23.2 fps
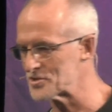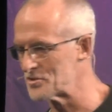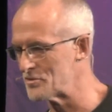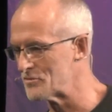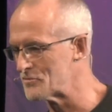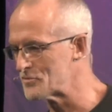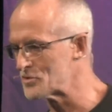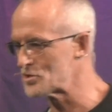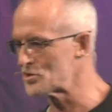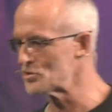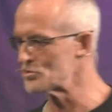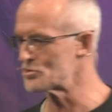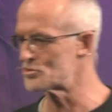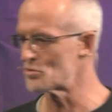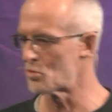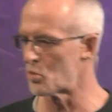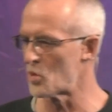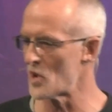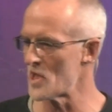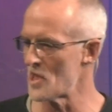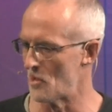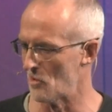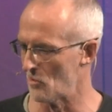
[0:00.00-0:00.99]
of
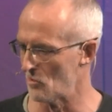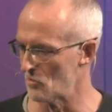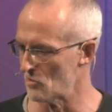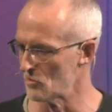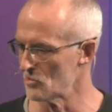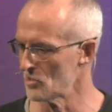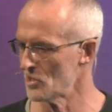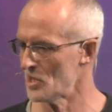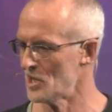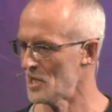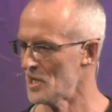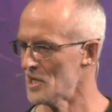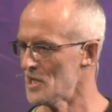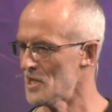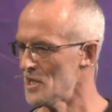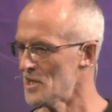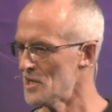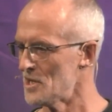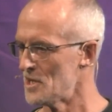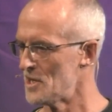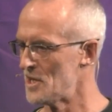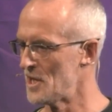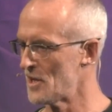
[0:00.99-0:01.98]
goodwill.
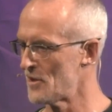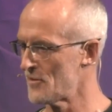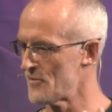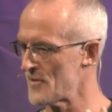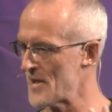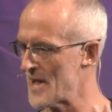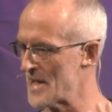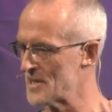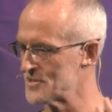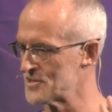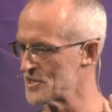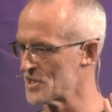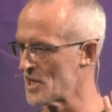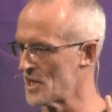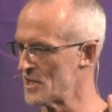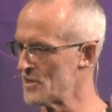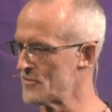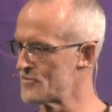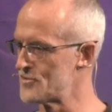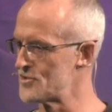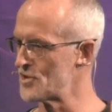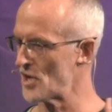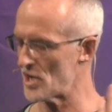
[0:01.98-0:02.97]
Love has a kind
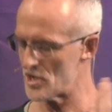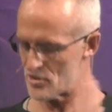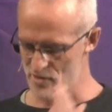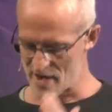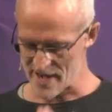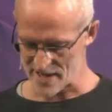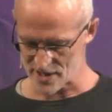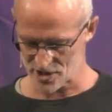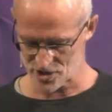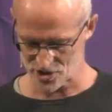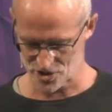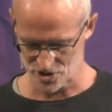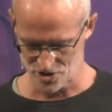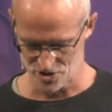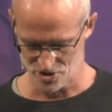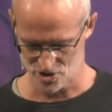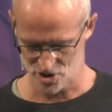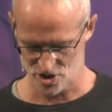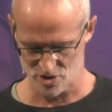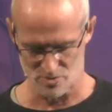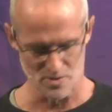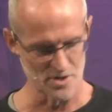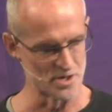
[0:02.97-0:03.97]
of direction
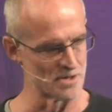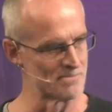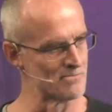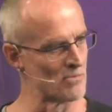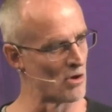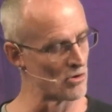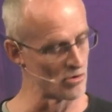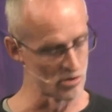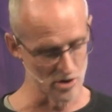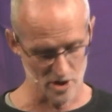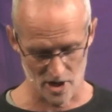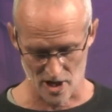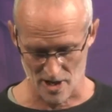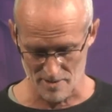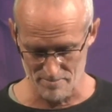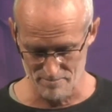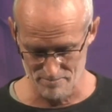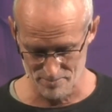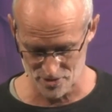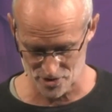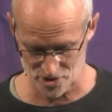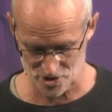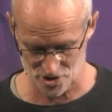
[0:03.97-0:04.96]
to it, a moral
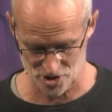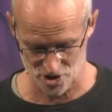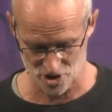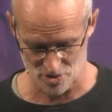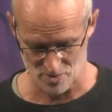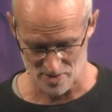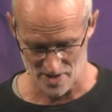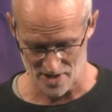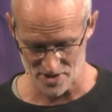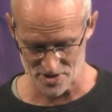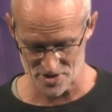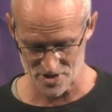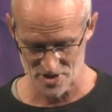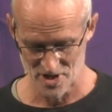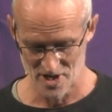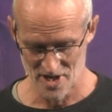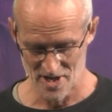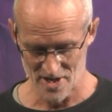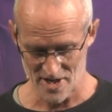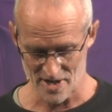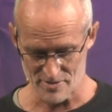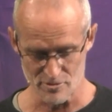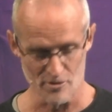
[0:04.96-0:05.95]
compass to it.
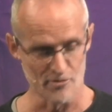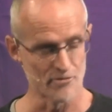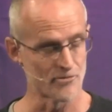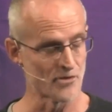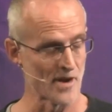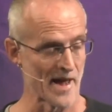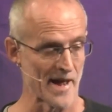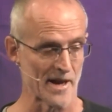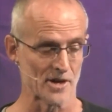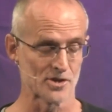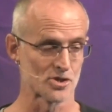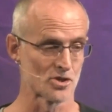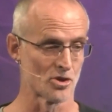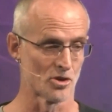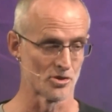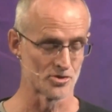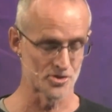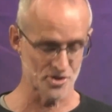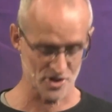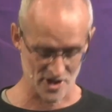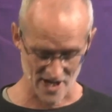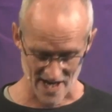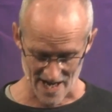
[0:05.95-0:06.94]
It reflects
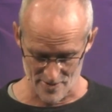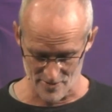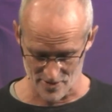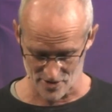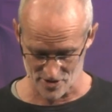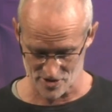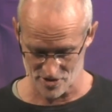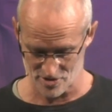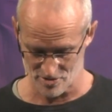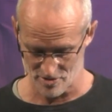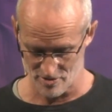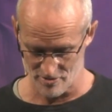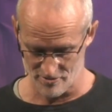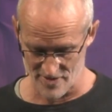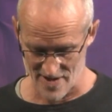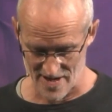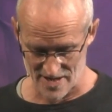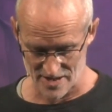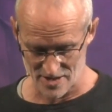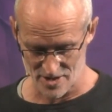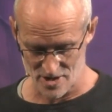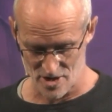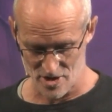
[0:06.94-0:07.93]
God's character and
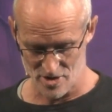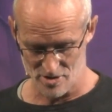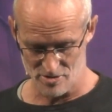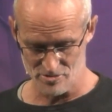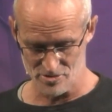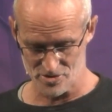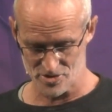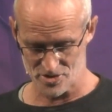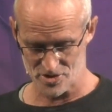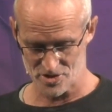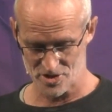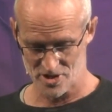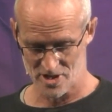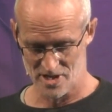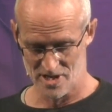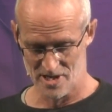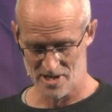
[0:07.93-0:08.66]
values.